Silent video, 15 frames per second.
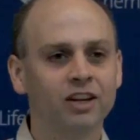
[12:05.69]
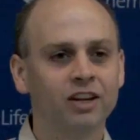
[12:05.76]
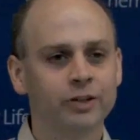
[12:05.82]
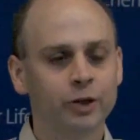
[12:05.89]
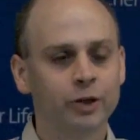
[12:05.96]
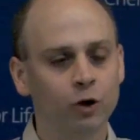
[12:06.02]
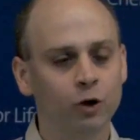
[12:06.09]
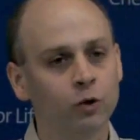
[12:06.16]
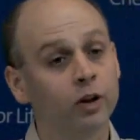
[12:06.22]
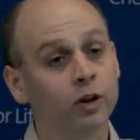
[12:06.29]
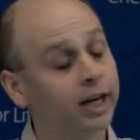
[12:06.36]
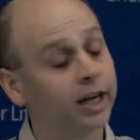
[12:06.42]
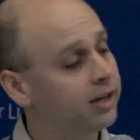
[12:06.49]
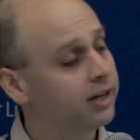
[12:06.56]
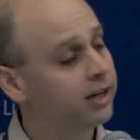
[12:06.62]
So
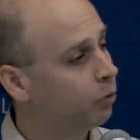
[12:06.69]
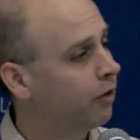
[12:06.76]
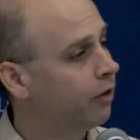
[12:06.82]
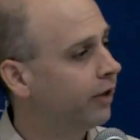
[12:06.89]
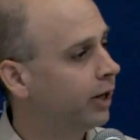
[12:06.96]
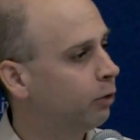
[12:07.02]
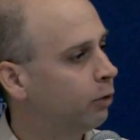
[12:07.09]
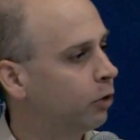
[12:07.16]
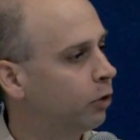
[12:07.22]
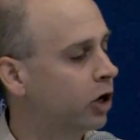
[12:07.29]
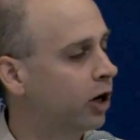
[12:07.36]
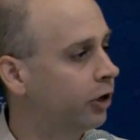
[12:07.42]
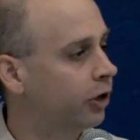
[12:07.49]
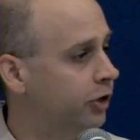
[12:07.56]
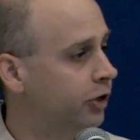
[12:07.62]
like I said, one thing we're
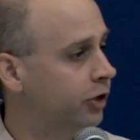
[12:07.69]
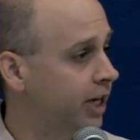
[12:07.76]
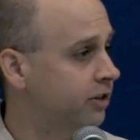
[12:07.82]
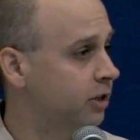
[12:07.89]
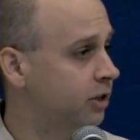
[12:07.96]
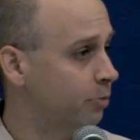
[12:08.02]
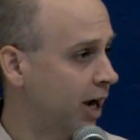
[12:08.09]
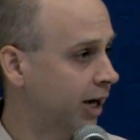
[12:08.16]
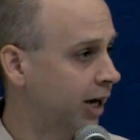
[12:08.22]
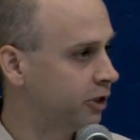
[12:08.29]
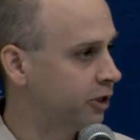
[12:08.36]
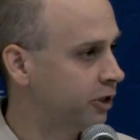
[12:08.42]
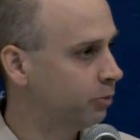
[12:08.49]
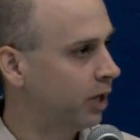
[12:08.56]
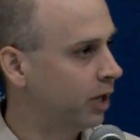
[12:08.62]
trying to understand is the
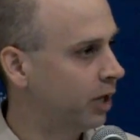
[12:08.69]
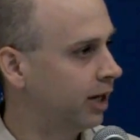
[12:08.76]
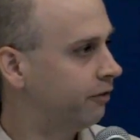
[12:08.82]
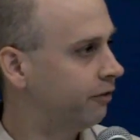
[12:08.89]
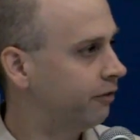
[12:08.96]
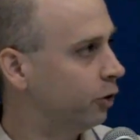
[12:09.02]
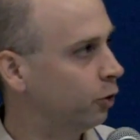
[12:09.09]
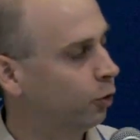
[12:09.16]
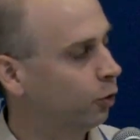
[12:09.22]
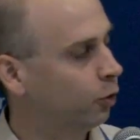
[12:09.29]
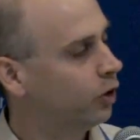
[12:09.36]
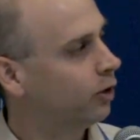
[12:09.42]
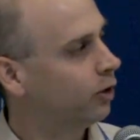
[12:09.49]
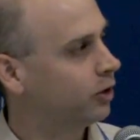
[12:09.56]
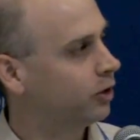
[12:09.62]
mechanism, and if you
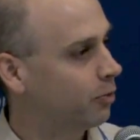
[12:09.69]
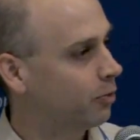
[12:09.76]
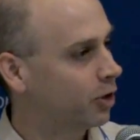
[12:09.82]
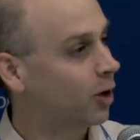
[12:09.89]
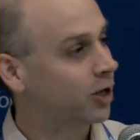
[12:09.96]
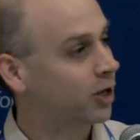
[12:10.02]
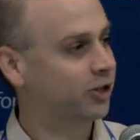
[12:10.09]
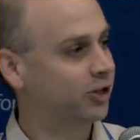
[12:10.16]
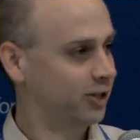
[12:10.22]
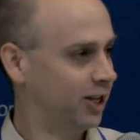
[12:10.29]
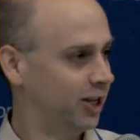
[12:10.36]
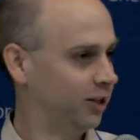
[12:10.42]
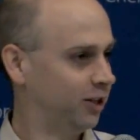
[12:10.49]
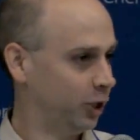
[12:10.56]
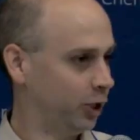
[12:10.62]
some of the questions
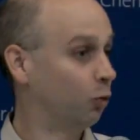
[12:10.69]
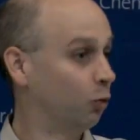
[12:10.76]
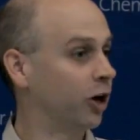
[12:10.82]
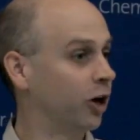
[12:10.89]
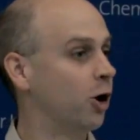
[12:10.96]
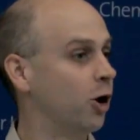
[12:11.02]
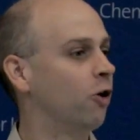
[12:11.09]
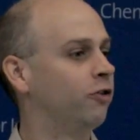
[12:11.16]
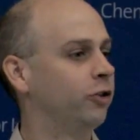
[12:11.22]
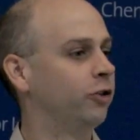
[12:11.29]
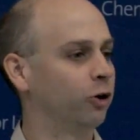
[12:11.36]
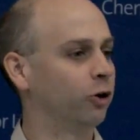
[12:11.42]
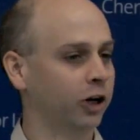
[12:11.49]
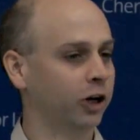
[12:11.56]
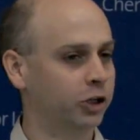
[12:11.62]
that you'd want to know if you
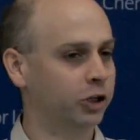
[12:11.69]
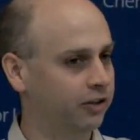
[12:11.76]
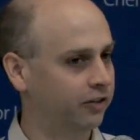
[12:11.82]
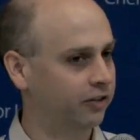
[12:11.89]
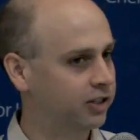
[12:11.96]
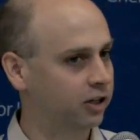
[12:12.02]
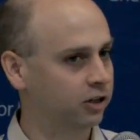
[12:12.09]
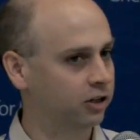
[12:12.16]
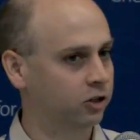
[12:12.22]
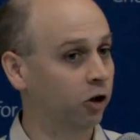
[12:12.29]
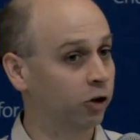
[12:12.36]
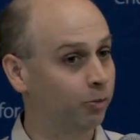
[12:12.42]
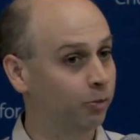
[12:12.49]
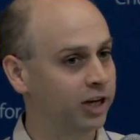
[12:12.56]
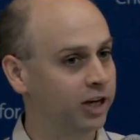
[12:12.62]
are going to translate this is, are
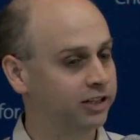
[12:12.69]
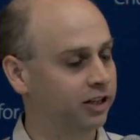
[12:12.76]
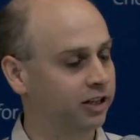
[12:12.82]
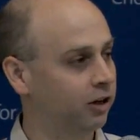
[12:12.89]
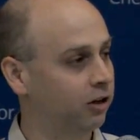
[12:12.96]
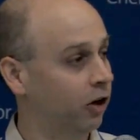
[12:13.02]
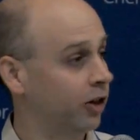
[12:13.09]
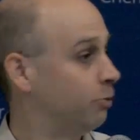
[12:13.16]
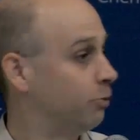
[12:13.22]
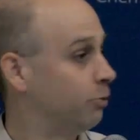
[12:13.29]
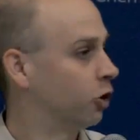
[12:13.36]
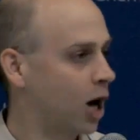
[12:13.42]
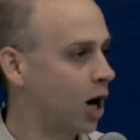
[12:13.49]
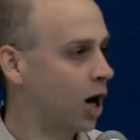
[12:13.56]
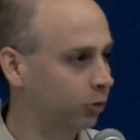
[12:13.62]
they
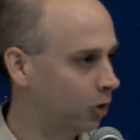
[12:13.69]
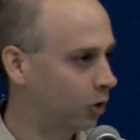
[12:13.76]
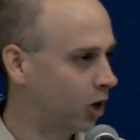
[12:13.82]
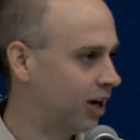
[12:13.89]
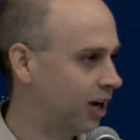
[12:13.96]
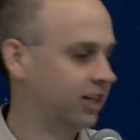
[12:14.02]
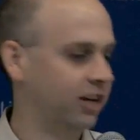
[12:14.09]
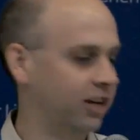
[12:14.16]
immunocompromised?